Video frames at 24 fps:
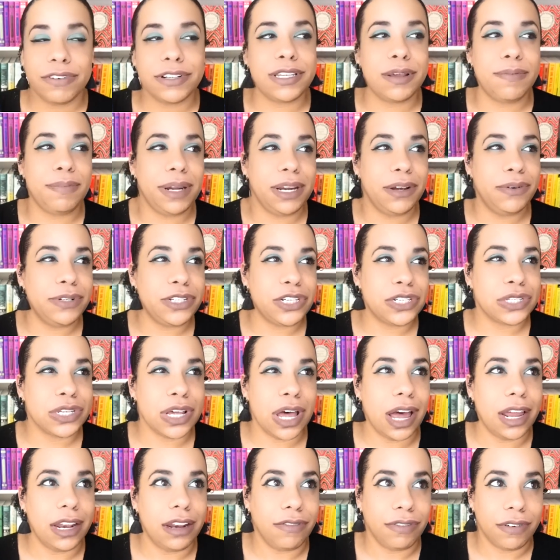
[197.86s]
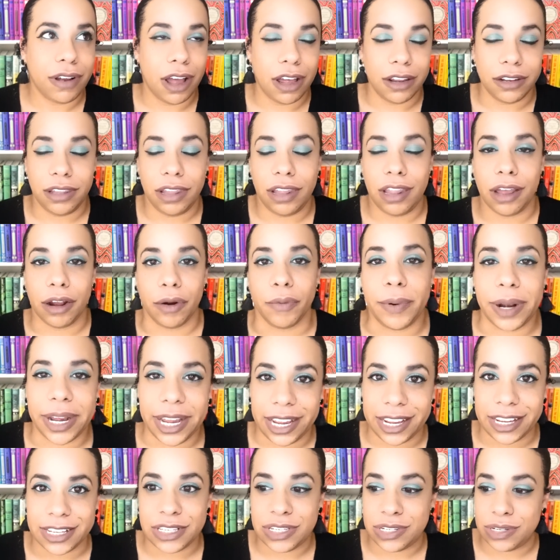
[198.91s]
For somebody who just kind of conned their
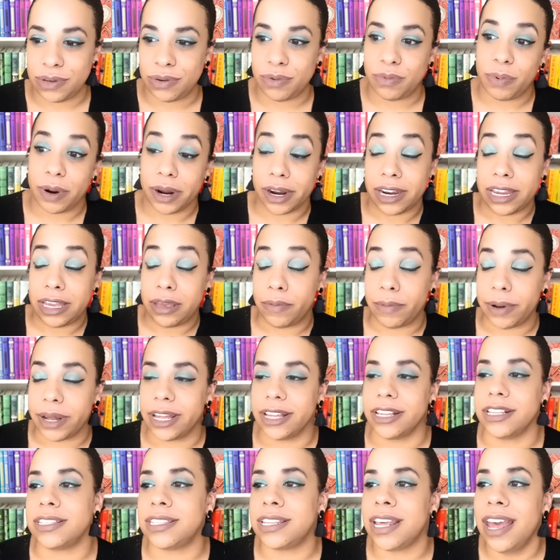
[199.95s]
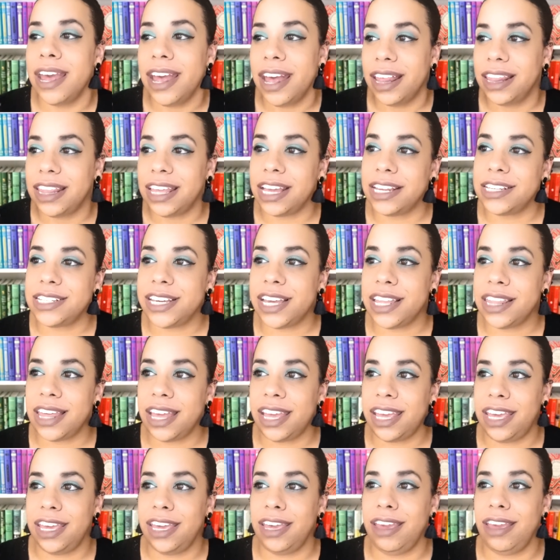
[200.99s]
way to where he was, the idea
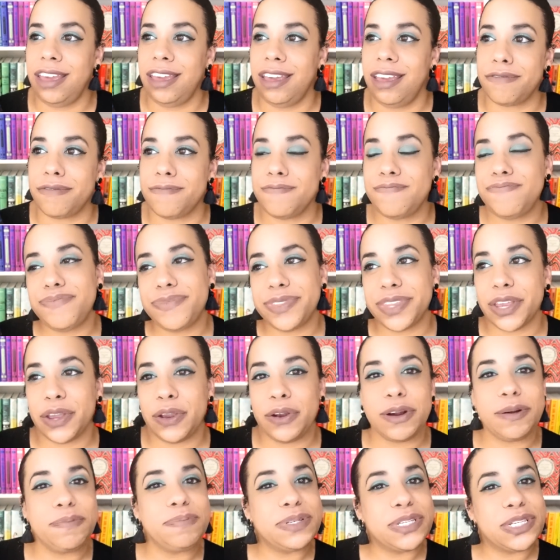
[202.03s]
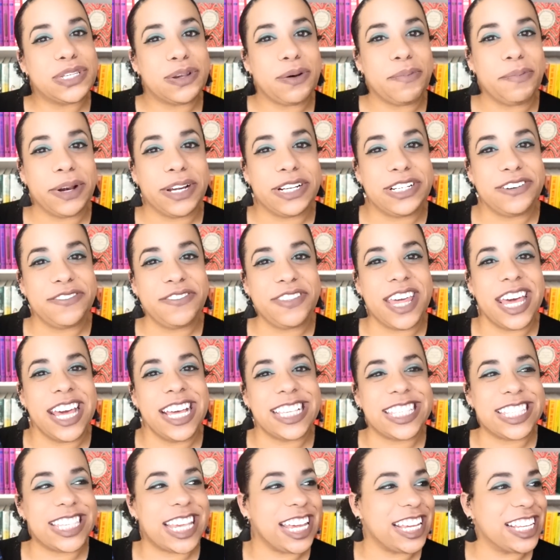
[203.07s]
that he cribbed so much of
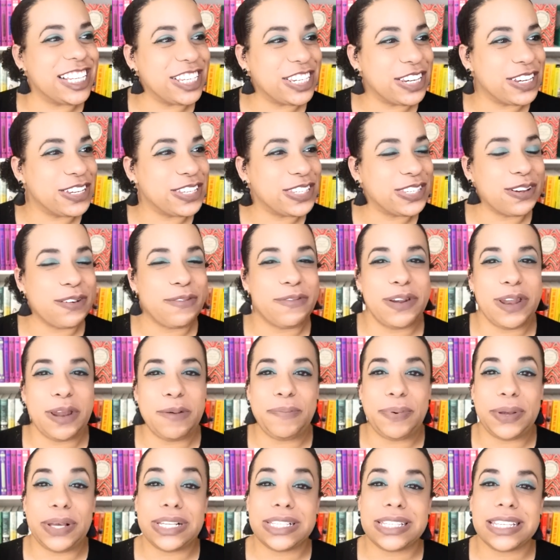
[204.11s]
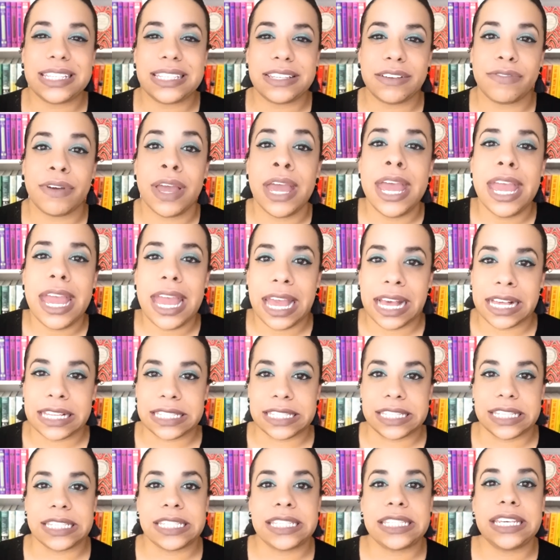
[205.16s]
this and took so many pieces of
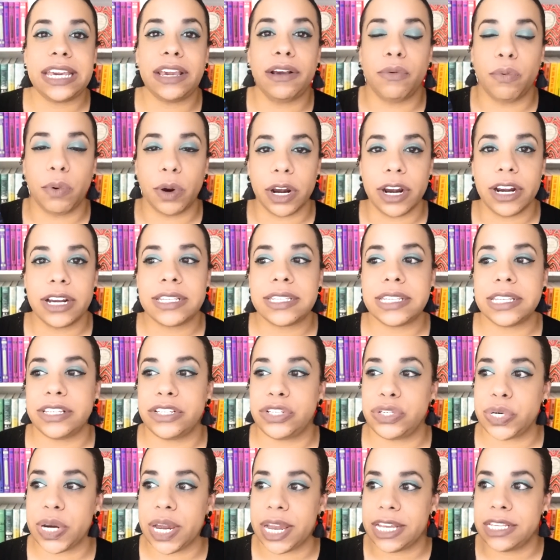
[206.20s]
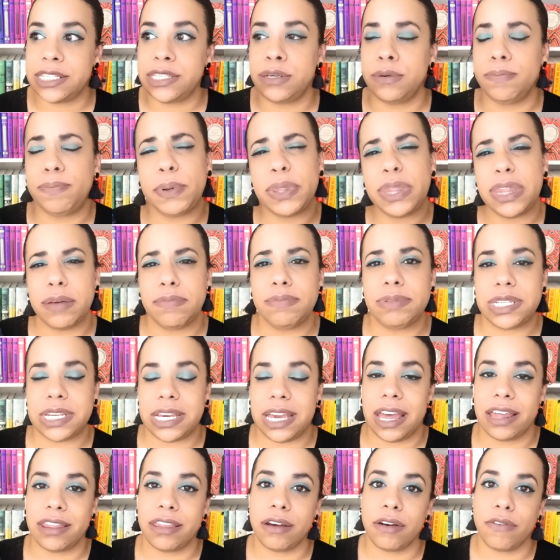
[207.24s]
existing works and tried to put them
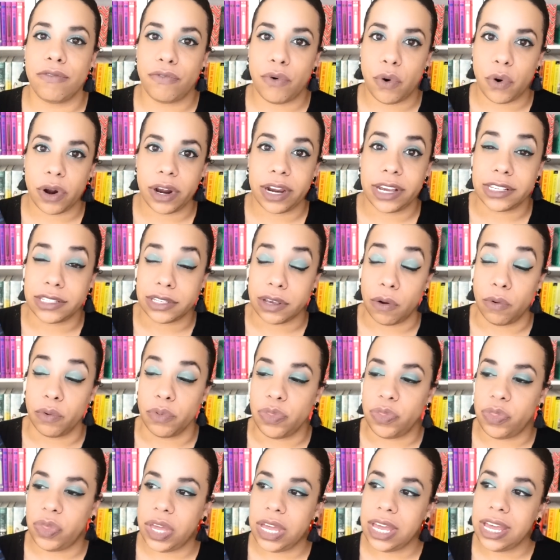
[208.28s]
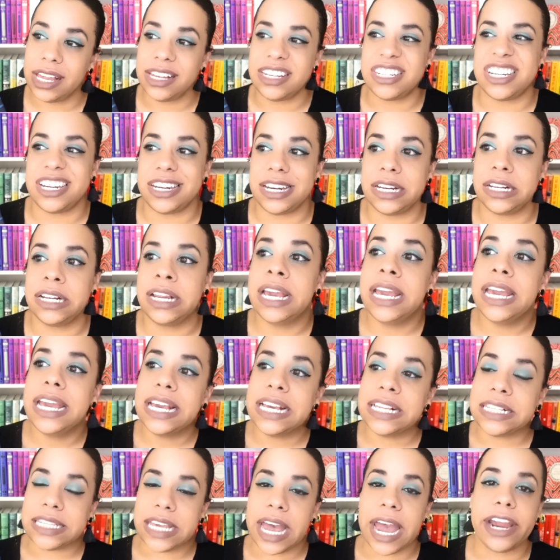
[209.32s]
together for his own thing and didn't
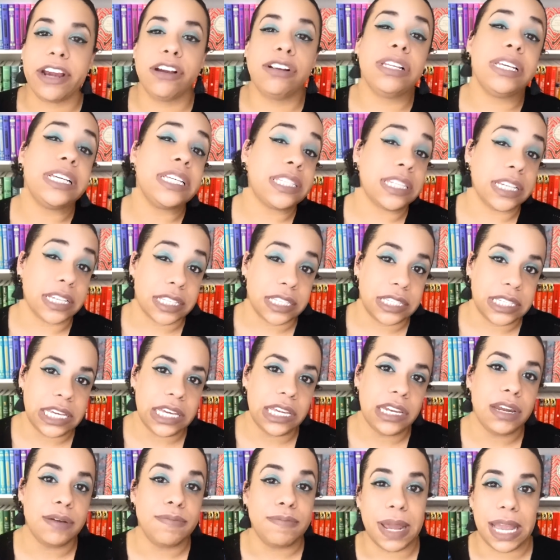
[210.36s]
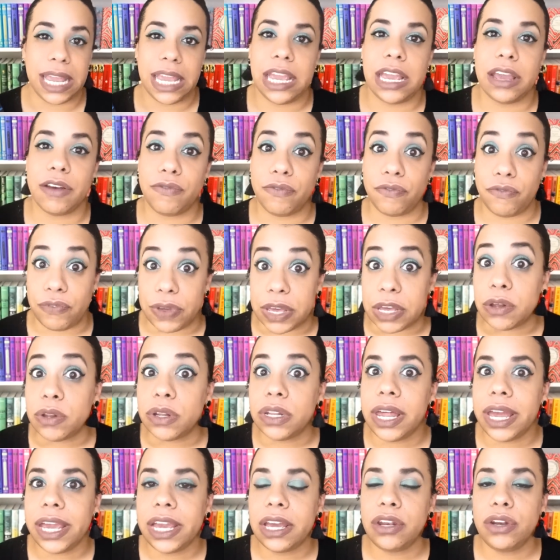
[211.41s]
entirely succeed in making it feel
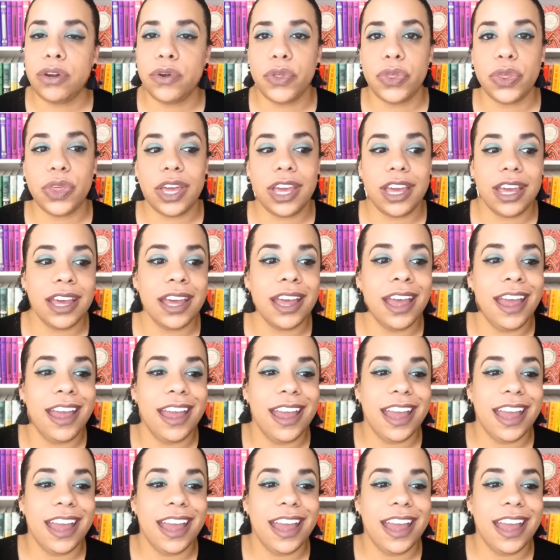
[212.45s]
like a new thing,